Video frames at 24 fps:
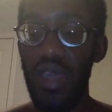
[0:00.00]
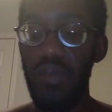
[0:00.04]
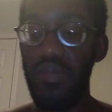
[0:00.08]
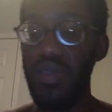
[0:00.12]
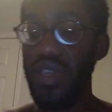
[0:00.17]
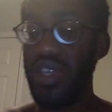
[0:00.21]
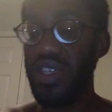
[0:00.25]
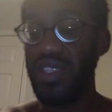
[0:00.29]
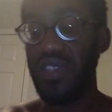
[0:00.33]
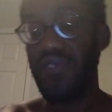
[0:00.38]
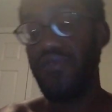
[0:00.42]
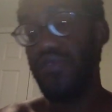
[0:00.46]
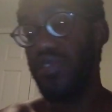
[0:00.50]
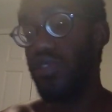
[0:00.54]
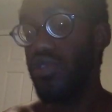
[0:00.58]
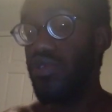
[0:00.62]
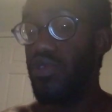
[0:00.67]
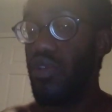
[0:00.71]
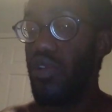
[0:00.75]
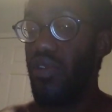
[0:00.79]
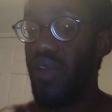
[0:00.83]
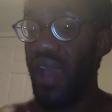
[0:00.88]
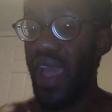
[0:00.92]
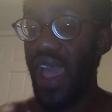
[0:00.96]
because if you
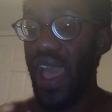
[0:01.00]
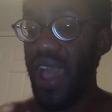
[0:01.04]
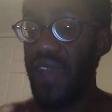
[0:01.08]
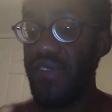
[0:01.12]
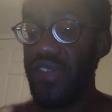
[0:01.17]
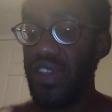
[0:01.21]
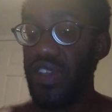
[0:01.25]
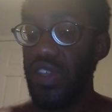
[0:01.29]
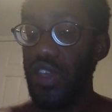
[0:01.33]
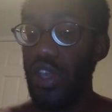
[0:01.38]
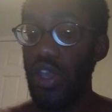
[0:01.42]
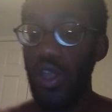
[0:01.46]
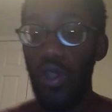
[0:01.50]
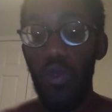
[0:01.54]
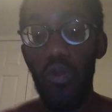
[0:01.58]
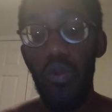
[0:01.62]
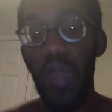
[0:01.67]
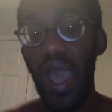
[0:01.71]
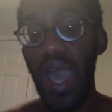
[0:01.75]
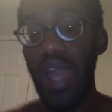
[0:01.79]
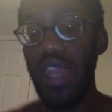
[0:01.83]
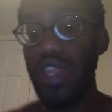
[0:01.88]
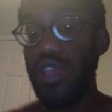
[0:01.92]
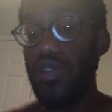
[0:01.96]
don't have it,
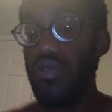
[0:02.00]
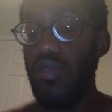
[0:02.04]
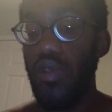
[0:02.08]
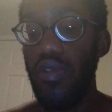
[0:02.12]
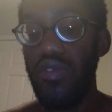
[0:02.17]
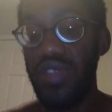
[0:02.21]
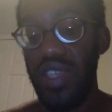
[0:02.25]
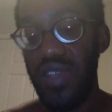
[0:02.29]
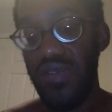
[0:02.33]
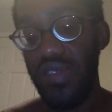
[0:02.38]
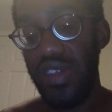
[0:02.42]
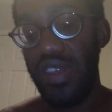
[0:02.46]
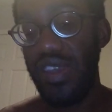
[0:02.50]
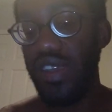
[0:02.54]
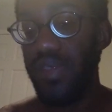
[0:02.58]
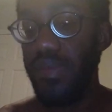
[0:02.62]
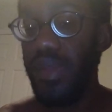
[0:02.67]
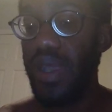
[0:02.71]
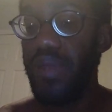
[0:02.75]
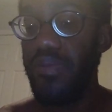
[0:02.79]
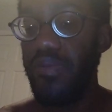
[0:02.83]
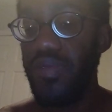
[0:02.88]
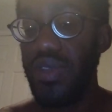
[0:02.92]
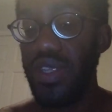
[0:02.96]
why do you always have to come
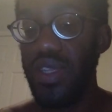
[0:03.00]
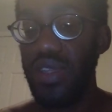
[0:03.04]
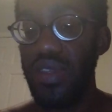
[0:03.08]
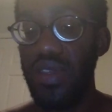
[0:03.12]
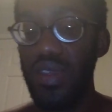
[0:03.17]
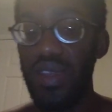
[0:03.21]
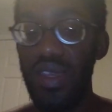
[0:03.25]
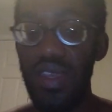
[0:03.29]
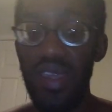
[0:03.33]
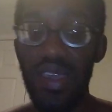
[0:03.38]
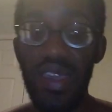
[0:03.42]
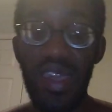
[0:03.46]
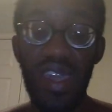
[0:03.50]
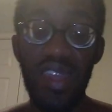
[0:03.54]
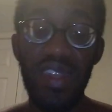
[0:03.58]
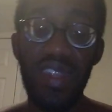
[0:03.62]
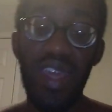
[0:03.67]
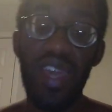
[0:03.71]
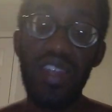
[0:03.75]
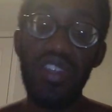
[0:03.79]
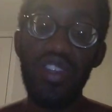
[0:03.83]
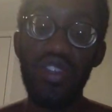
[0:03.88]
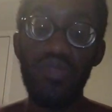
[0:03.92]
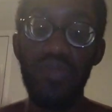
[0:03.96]
up with it? And
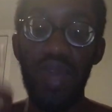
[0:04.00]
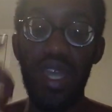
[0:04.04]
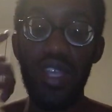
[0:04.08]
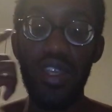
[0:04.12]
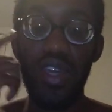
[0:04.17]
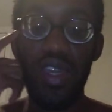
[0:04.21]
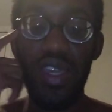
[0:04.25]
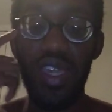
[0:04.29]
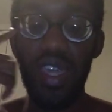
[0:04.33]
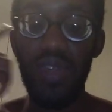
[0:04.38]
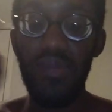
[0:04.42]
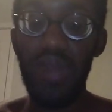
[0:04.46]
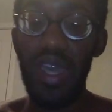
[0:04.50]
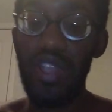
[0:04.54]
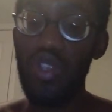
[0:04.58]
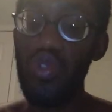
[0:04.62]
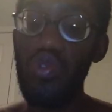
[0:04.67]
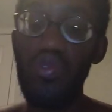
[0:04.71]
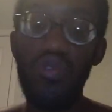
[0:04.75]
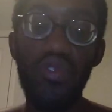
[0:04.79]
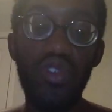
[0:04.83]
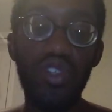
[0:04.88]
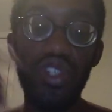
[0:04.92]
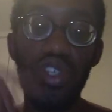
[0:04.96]
that's just my
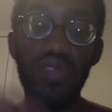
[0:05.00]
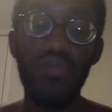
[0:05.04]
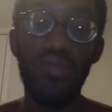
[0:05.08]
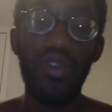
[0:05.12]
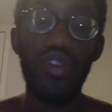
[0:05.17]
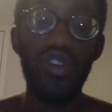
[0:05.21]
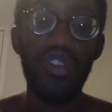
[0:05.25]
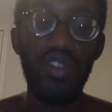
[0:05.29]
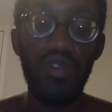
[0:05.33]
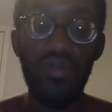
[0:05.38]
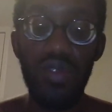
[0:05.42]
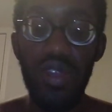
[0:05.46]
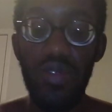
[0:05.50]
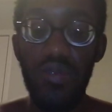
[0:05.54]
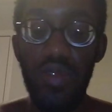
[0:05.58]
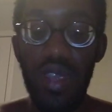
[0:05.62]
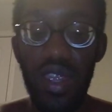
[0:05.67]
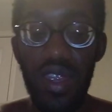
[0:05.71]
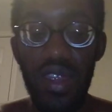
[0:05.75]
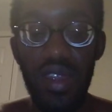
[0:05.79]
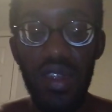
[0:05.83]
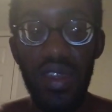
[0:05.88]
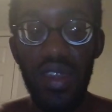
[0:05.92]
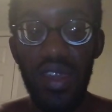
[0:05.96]
Taurus and Mercury,
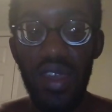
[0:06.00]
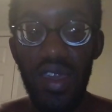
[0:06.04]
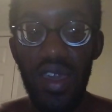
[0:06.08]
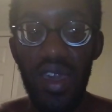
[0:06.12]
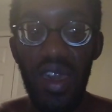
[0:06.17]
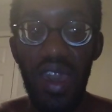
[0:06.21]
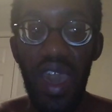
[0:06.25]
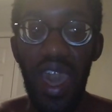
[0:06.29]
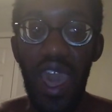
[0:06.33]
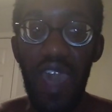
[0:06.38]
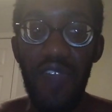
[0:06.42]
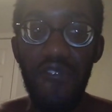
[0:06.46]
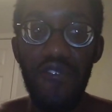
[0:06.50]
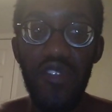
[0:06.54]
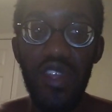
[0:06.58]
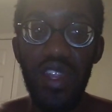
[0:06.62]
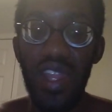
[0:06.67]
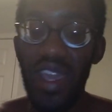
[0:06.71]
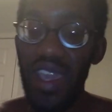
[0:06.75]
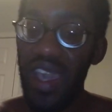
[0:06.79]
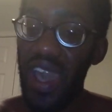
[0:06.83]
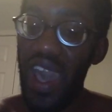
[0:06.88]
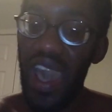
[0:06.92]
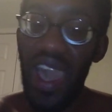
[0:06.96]
where I feel
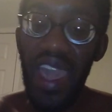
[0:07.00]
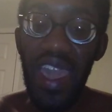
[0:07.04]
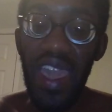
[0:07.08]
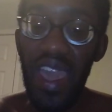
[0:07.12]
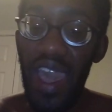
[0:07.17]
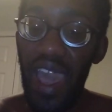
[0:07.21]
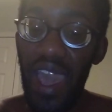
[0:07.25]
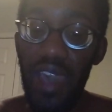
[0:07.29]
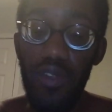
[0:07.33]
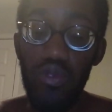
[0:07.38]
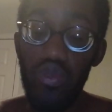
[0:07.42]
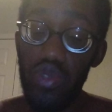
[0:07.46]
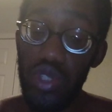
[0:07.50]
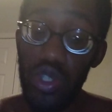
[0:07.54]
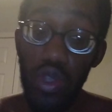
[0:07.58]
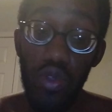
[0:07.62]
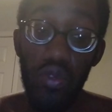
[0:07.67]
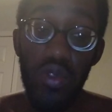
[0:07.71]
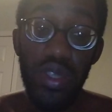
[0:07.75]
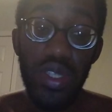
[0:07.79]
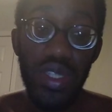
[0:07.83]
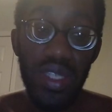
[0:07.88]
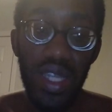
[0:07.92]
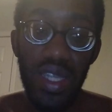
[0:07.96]
like I was
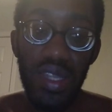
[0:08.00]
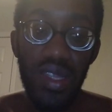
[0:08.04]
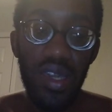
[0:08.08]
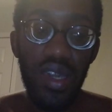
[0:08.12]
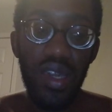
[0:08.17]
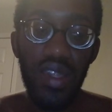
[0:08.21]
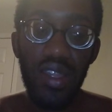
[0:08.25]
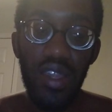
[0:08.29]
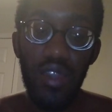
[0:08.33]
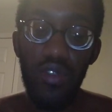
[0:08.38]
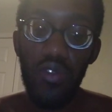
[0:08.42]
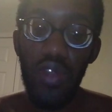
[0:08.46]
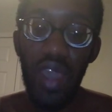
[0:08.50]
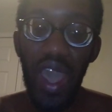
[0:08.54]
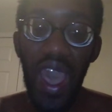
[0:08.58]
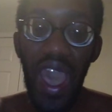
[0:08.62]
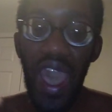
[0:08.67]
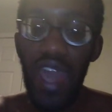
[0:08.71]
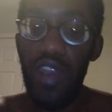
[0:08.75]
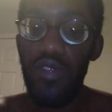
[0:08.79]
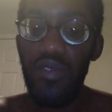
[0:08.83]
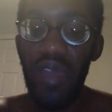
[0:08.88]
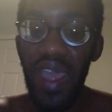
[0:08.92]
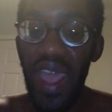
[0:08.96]
always telling her like,
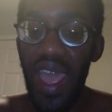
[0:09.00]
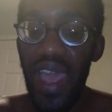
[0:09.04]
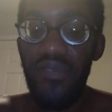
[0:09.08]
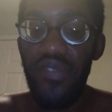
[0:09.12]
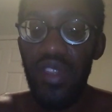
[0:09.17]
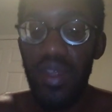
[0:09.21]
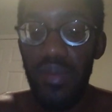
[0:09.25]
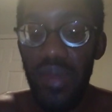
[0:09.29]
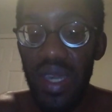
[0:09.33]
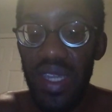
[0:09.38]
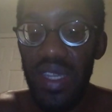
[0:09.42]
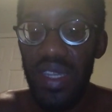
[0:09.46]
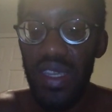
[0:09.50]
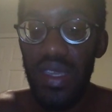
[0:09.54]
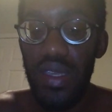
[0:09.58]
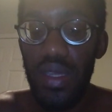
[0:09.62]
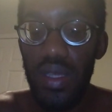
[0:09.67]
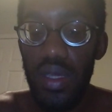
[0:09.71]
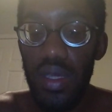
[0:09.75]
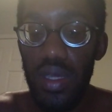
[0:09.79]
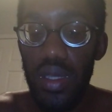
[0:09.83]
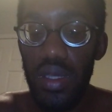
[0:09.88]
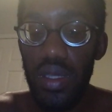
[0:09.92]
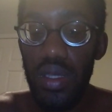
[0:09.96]
I don't have the
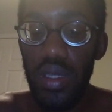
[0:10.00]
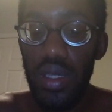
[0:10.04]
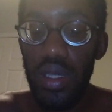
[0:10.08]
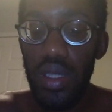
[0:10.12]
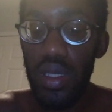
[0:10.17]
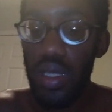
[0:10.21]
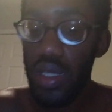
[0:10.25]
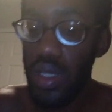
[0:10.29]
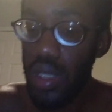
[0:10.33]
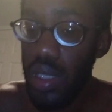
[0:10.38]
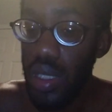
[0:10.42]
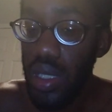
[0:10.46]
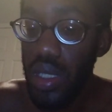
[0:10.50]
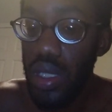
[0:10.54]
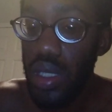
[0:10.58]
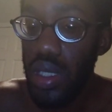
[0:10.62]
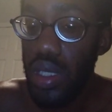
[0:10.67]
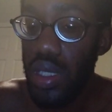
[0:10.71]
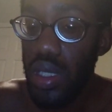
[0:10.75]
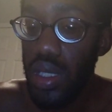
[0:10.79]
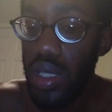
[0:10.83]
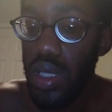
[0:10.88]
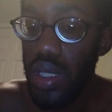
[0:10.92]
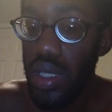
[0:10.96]
money.
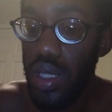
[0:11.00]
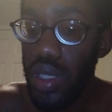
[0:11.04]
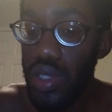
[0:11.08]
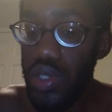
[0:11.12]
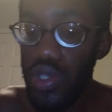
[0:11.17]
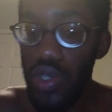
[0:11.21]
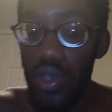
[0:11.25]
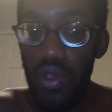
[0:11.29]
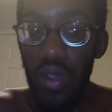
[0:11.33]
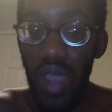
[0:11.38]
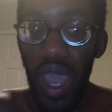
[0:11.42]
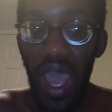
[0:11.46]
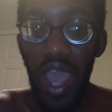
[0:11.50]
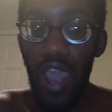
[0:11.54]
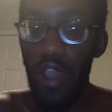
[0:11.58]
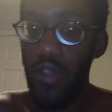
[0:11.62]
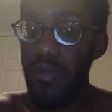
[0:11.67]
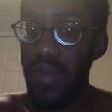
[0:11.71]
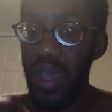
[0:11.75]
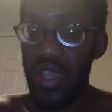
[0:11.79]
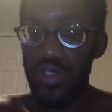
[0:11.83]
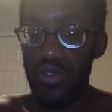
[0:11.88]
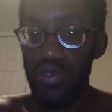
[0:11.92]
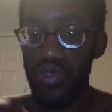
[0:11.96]
So how
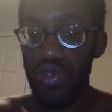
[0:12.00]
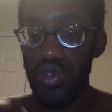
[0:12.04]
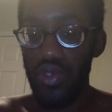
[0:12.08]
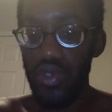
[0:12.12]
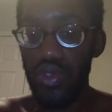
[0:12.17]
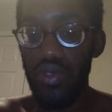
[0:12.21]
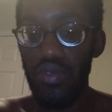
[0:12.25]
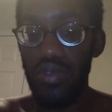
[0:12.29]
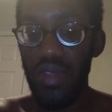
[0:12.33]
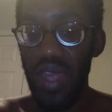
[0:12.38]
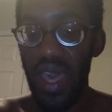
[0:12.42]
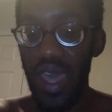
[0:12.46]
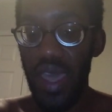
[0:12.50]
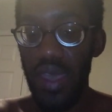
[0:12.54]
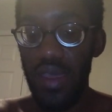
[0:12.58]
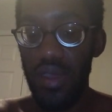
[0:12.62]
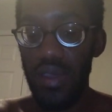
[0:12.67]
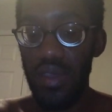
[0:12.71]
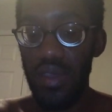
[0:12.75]
am I supposed to do that?